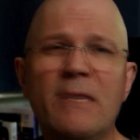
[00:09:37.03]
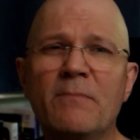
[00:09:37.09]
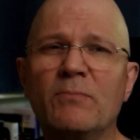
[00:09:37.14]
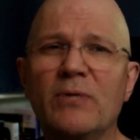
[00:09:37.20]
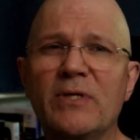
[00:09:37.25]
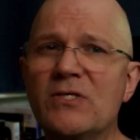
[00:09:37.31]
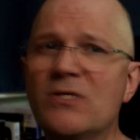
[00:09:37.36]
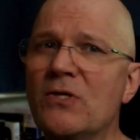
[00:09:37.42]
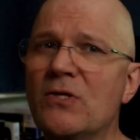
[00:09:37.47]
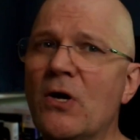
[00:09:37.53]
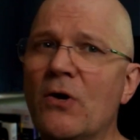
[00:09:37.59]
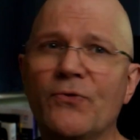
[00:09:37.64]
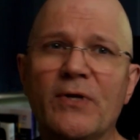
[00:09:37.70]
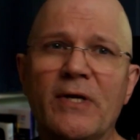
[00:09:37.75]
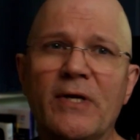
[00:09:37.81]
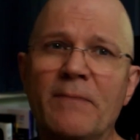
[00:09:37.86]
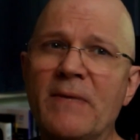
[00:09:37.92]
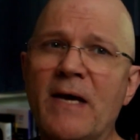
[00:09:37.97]
Please note
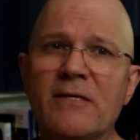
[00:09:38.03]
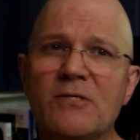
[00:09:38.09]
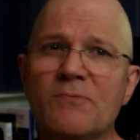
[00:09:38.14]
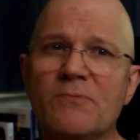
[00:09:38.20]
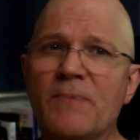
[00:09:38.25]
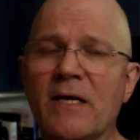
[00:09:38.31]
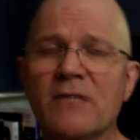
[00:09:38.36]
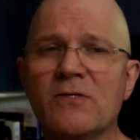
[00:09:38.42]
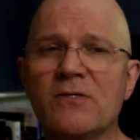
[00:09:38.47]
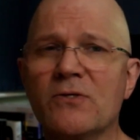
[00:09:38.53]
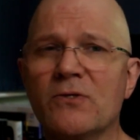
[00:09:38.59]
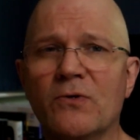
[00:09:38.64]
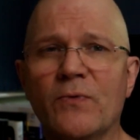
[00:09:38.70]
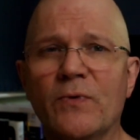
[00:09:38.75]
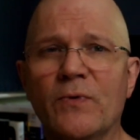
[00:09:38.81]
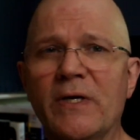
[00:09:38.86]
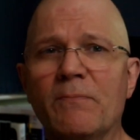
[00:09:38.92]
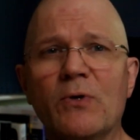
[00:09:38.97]
that I'm not sponsored
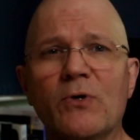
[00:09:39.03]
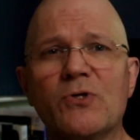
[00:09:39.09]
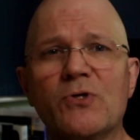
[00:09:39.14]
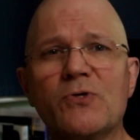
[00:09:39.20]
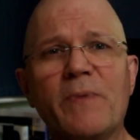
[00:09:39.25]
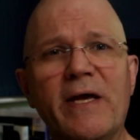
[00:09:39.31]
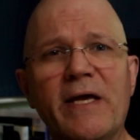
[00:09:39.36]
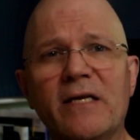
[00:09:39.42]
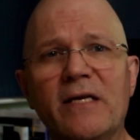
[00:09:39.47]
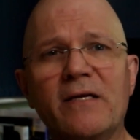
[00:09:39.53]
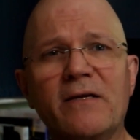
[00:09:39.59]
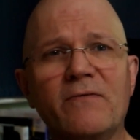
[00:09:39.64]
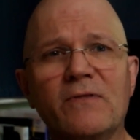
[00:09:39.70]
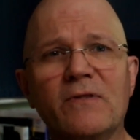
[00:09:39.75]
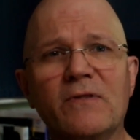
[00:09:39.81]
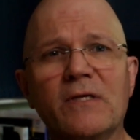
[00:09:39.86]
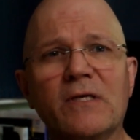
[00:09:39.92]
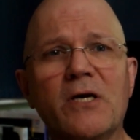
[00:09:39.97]
or reimbursed by any
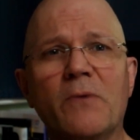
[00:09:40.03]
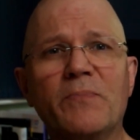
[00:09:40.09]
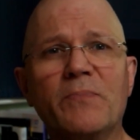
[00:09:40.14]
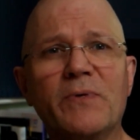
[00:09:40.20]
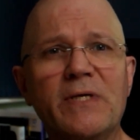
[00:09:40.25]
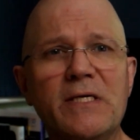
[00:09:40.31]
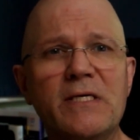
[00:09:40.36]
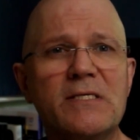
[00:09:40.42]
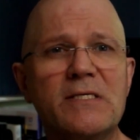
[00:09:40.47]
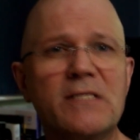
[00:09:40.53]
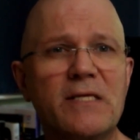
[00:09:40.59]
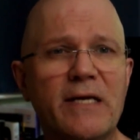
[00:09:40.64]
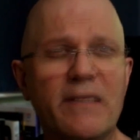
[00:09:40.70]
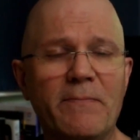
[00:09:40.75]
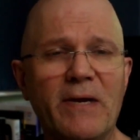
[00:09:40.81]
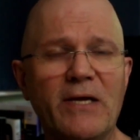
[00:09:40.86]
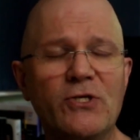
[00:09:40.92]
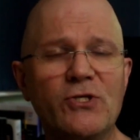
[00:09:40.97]
of the companies that
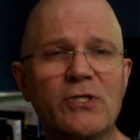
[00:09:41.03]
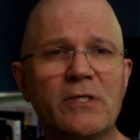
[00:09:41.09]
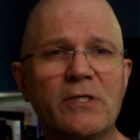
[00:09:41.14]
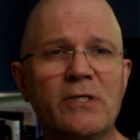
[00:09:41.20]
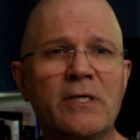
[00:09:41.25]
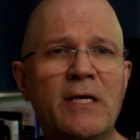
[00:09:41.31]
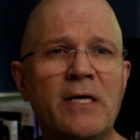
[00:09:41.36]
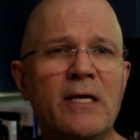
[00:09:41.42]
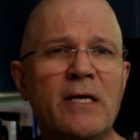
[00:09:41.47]
I mentioned.